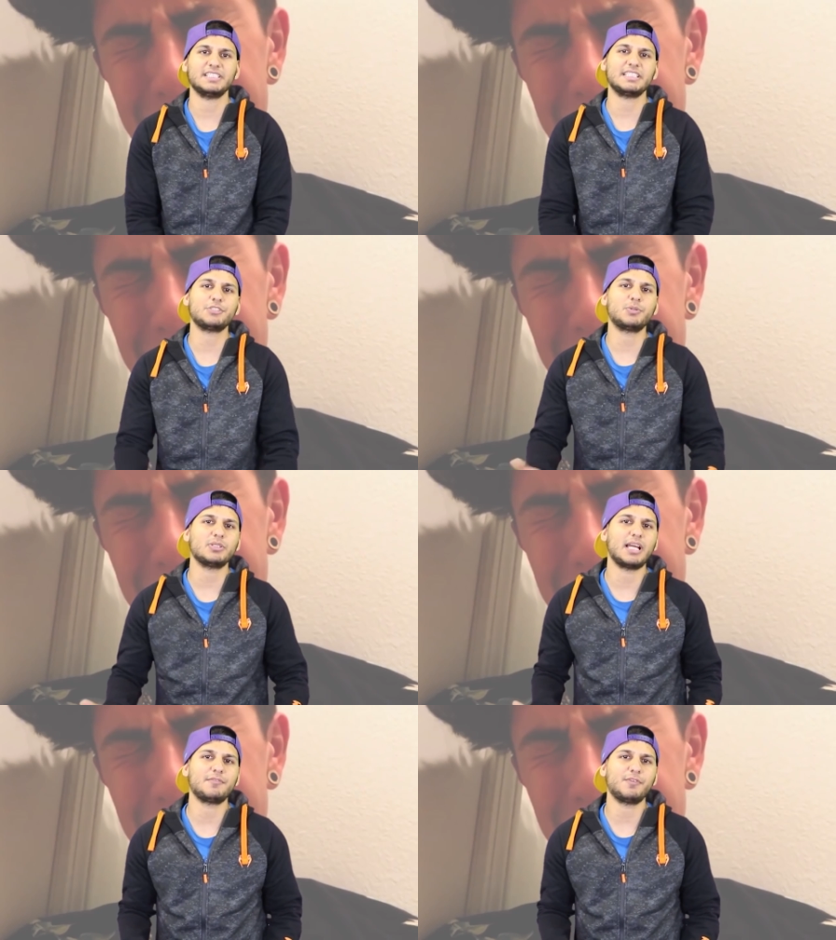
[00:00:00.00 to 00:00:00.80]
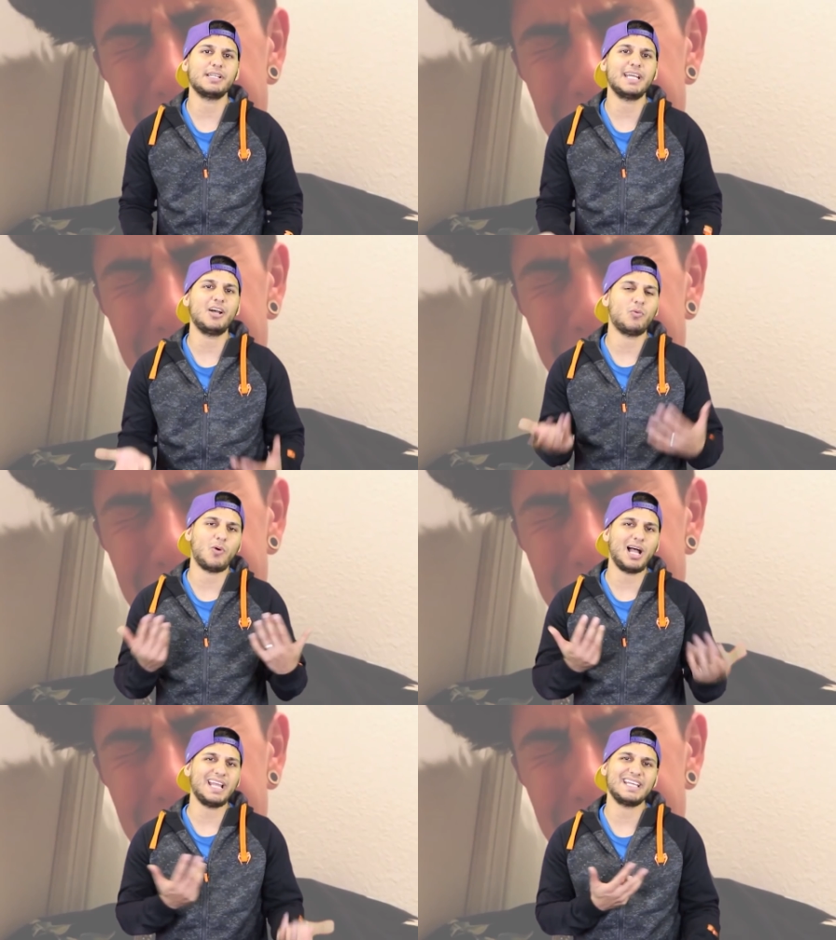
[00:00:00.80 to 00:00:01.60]
Is this real life right now?
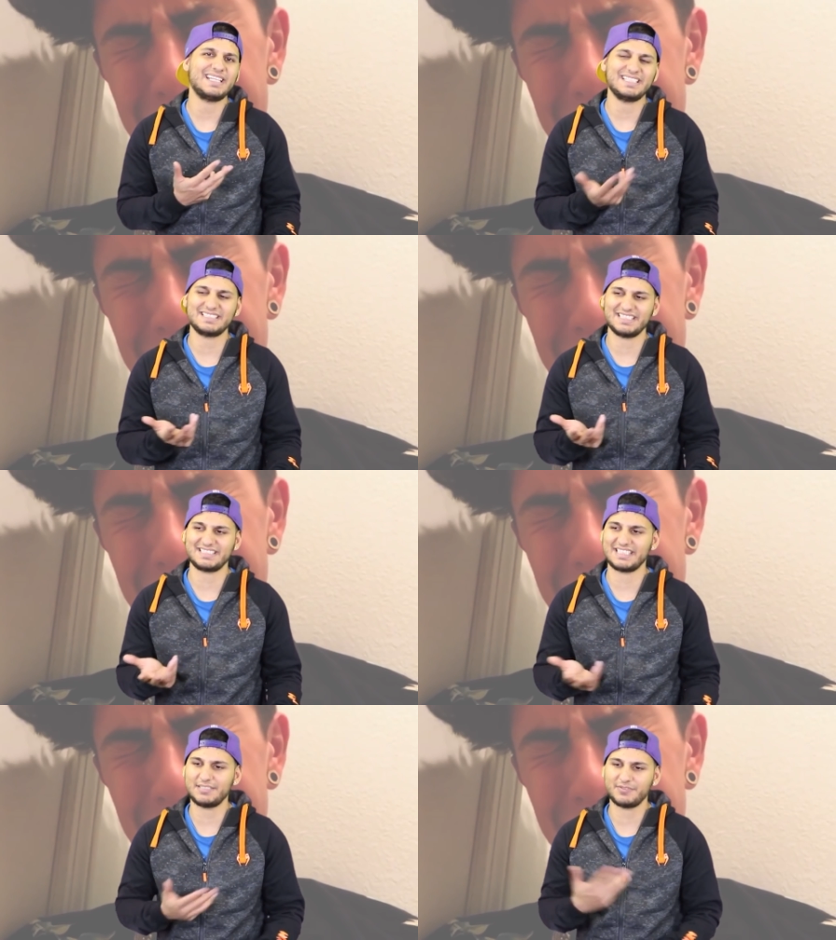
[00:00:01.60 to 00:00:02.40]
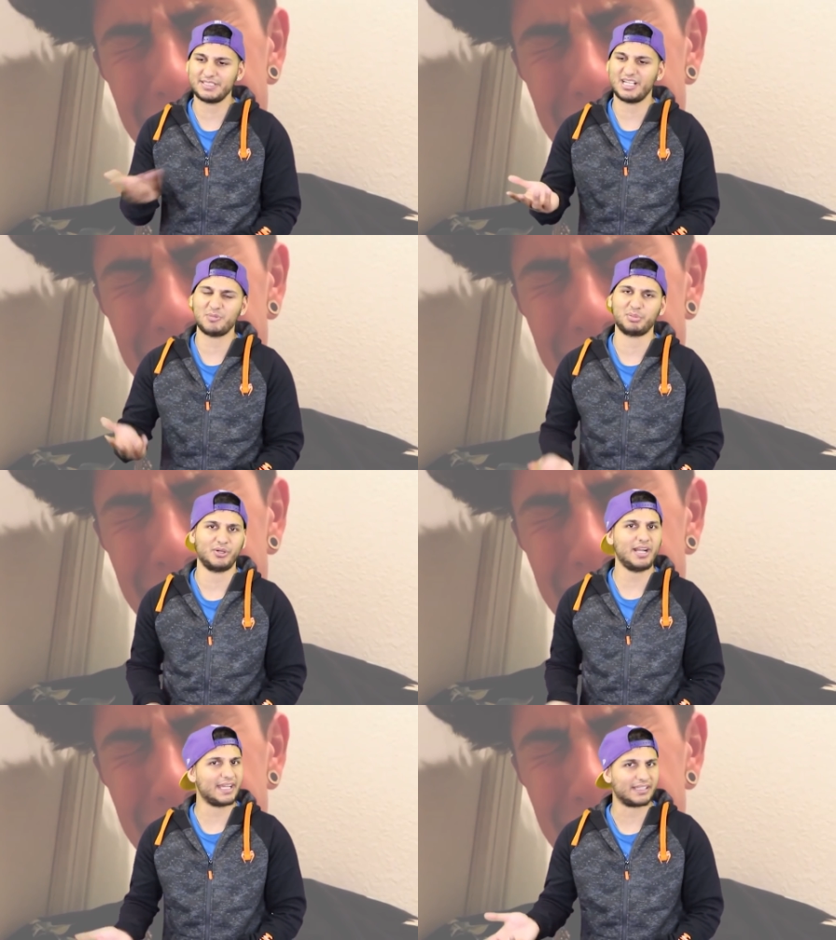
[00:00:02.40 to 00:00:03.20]
Why is this even a
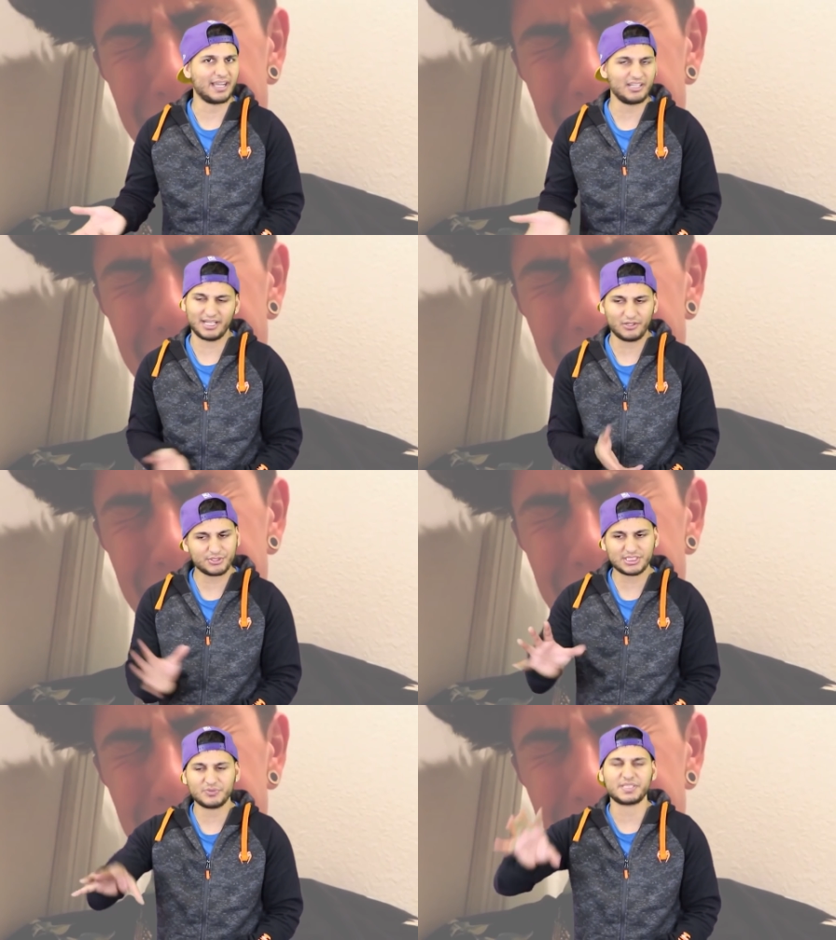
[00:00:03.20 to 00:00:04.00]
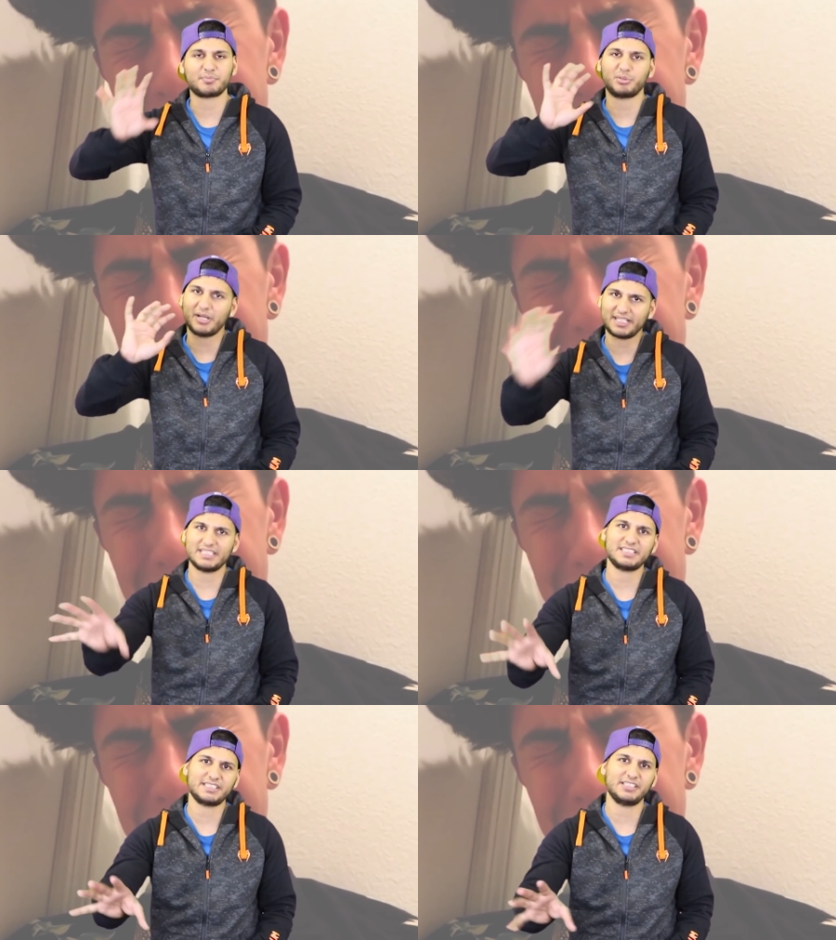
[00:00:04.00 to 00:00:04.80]
prank? I, I don't see where the prank is